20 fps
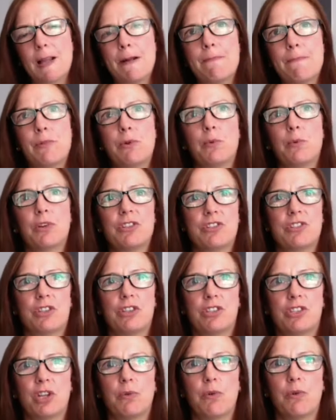And we want to
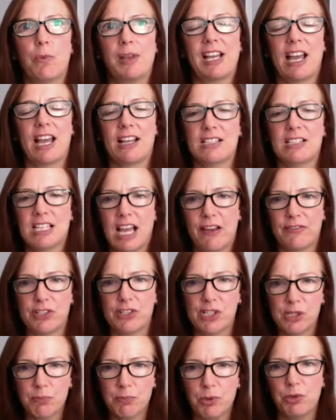do what we can to have a
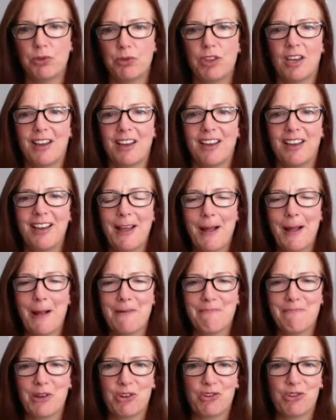smoother
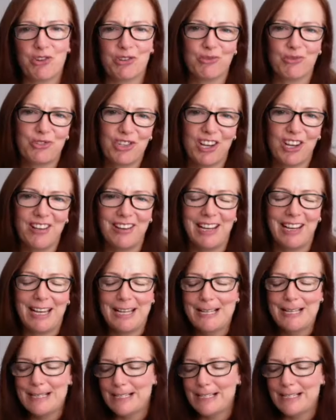emotional journey.